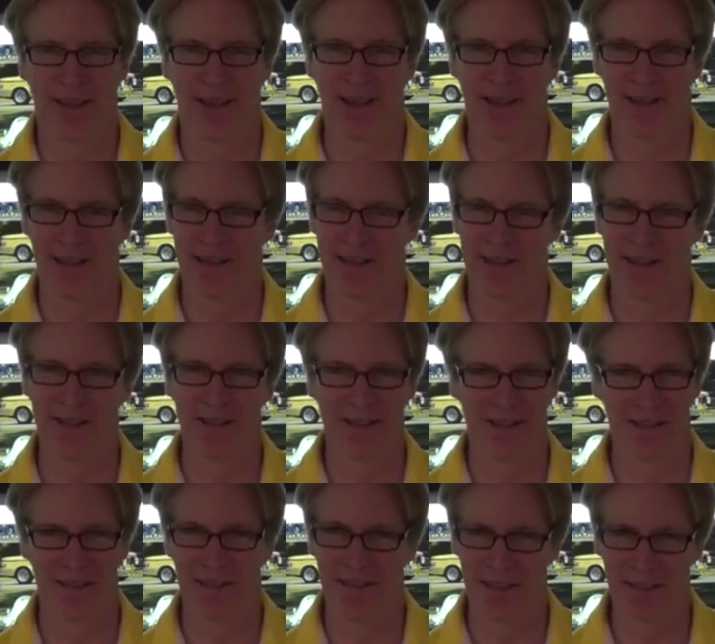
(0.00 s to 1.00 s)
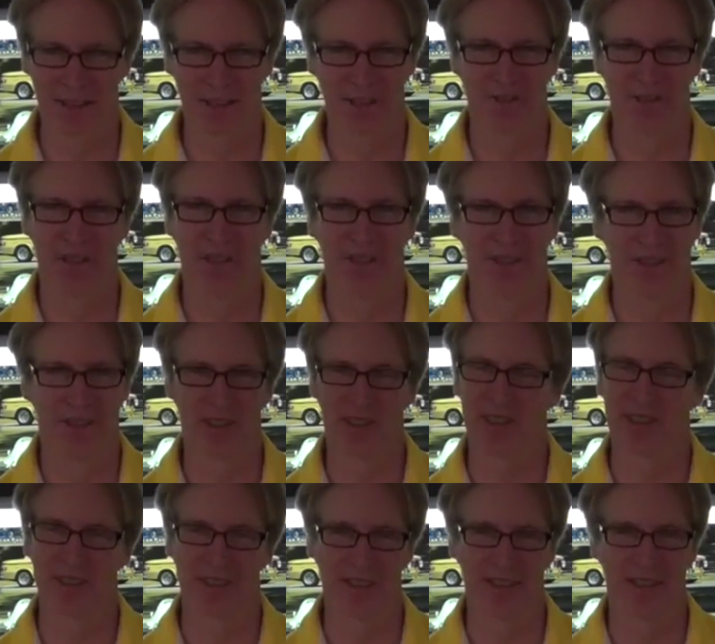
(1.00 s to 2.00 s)
and then the next video as
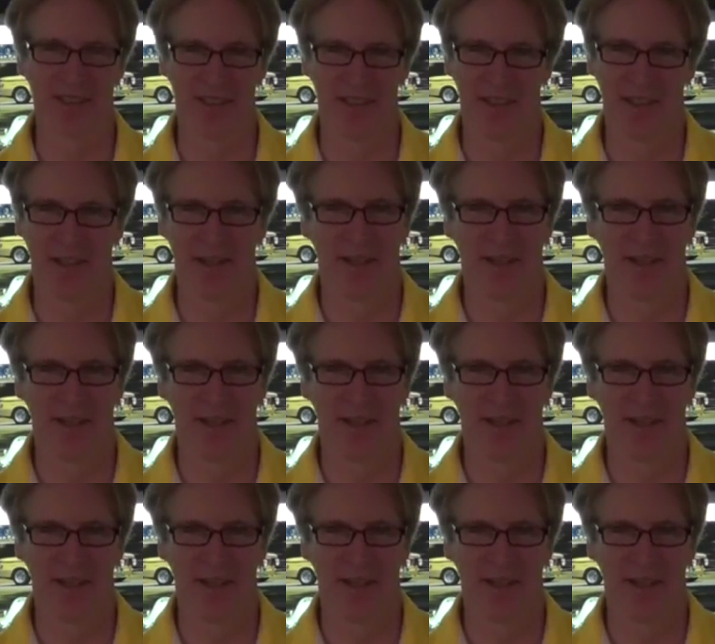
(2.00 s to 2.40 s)
I said